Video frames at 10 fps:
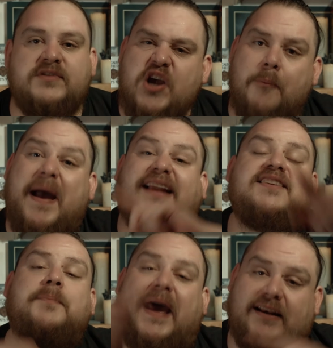So, back to
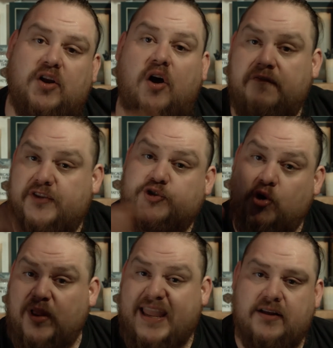the Battle of the
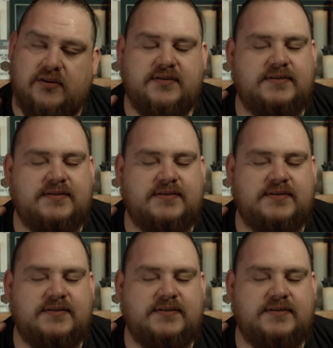Troll Hills.